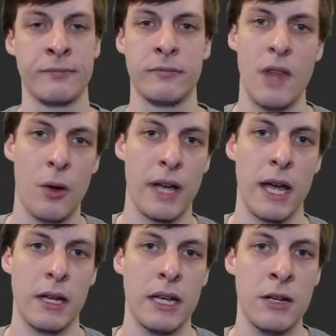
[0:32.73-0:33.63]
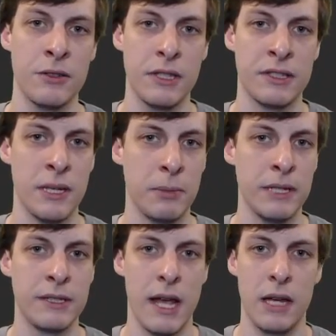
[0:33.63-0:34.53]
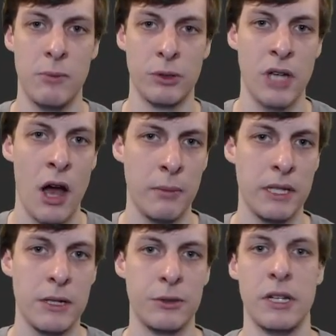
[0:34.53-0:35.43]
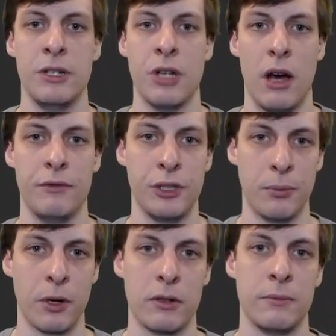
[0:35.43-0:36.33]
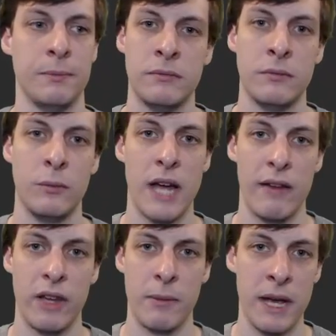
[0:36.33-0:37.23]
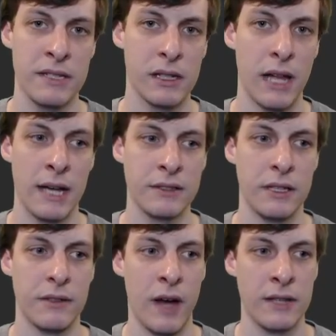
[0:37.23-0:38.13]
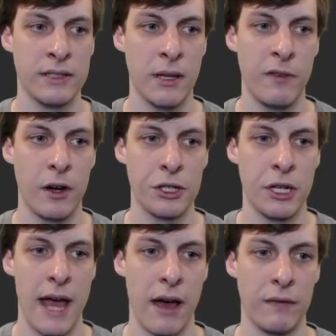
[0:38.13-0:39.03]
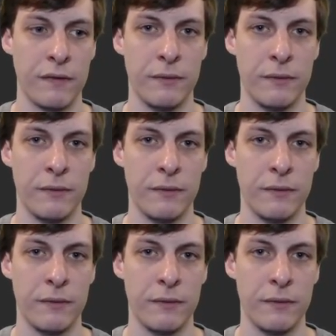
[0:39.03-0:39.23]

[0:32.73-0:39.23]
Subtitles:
Okay, here's the simplest and most common usage of super. We have a base class that defines some function f.